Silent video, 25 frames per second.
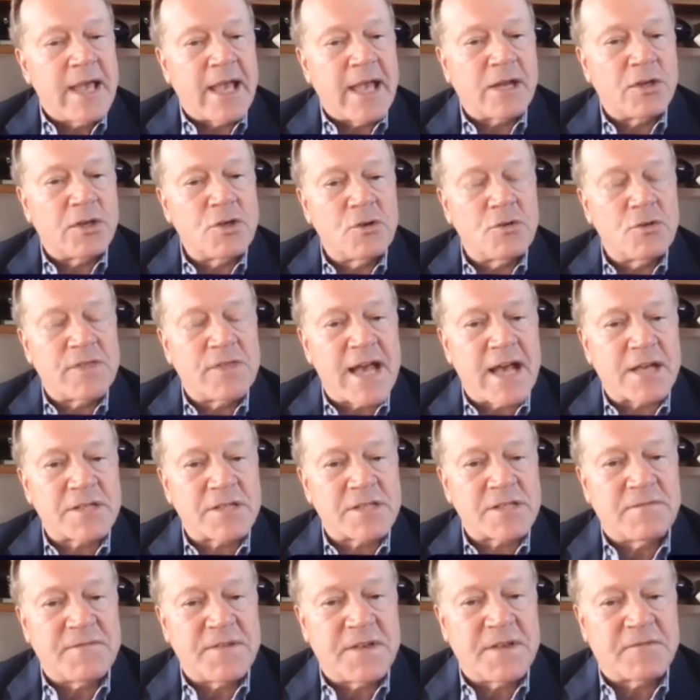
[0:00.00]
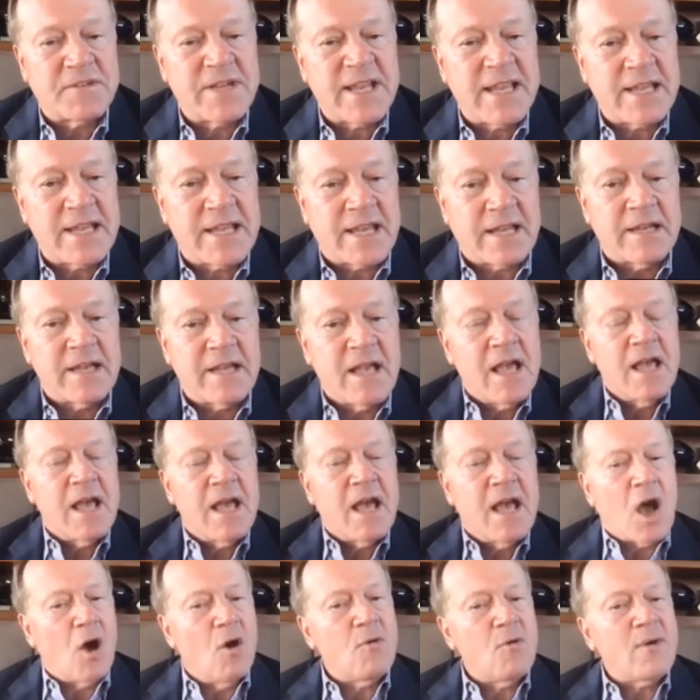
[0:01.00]
in 2015,
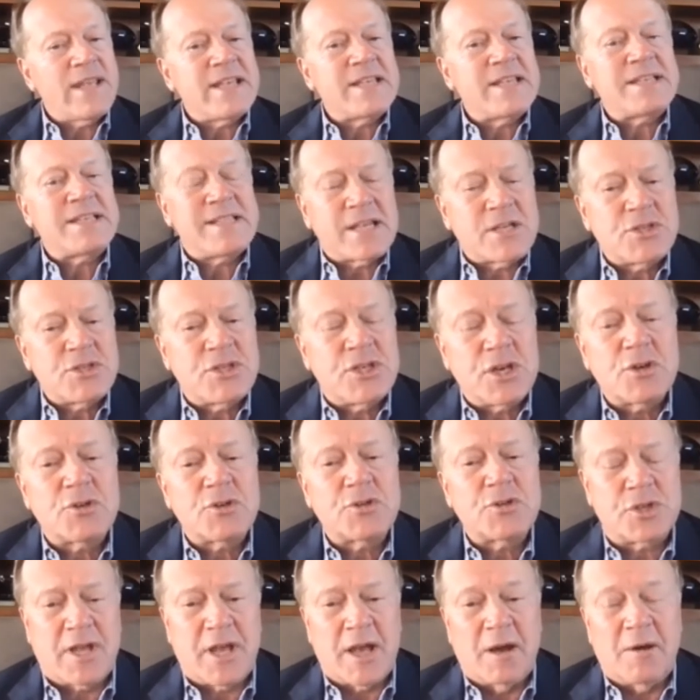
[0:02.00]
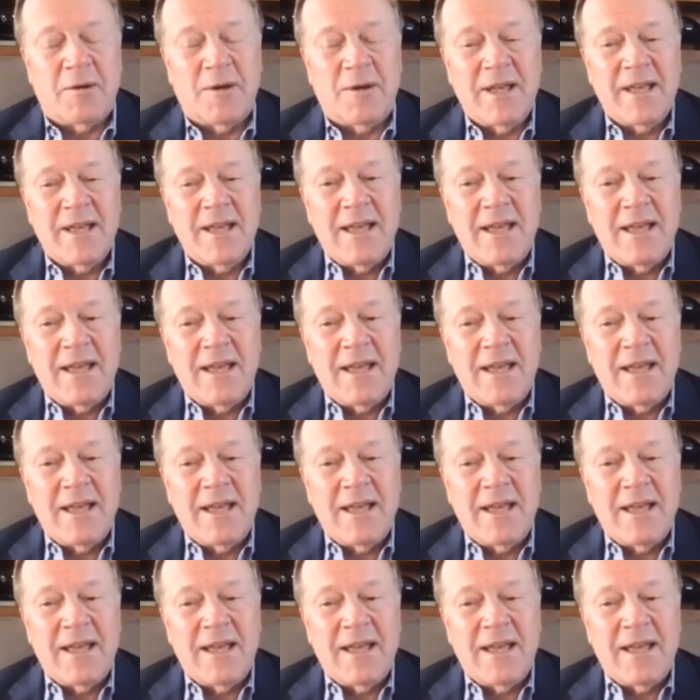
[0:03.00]
only 6 years ago,